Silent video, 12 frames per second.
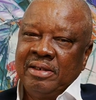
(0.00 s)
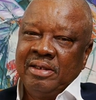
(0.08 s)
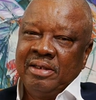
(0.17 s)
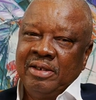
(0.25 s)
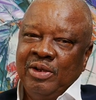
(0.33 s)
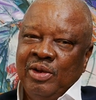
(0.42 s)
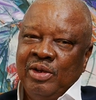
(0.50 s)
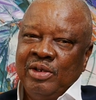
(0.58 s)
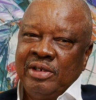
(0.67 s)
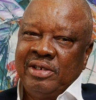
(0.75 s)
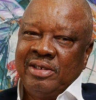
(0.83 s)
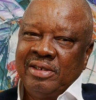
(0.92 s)

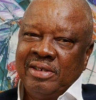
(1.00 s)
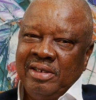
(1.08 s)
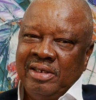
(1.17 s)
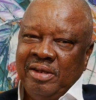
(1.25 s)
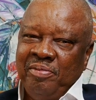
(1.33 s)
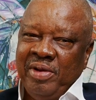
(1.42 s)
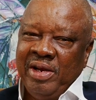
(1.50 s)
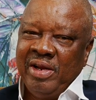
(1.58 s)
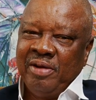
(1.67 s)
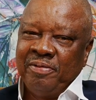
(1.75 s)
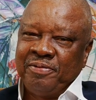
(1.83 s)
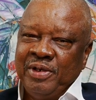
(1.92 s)
knows the meaning
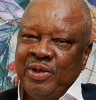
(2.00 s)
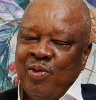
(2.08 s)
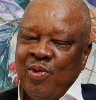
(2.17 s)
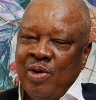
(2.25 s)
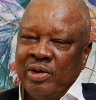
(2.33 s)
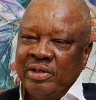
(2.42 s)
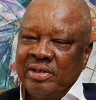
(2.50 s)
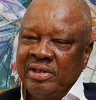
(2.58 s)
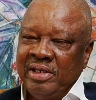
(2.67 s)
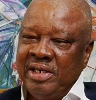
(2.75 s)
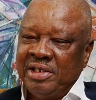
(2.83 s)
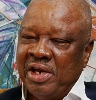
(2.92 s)
of the word, the
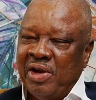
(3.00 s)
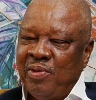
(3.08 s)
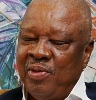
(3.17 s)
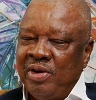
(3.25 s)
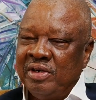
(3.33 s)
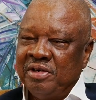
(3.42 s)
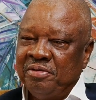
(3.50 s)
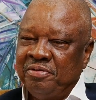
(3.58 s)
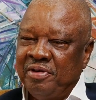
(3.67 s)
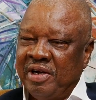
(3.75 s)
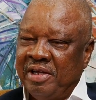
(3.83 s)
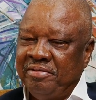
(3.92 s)
dictionary word,
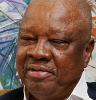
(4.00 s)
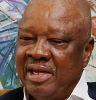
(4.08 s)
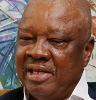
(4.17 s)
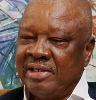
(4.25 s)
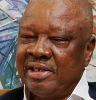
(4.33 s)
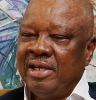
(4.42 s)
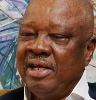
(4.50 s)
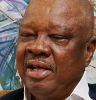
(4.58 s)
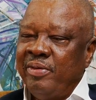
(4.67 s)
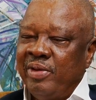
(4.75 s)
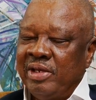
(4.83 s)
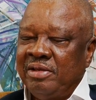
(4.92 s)
forgiveness.
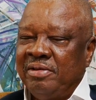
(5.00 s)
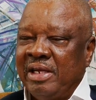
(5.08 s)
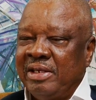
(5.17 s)
Because if he had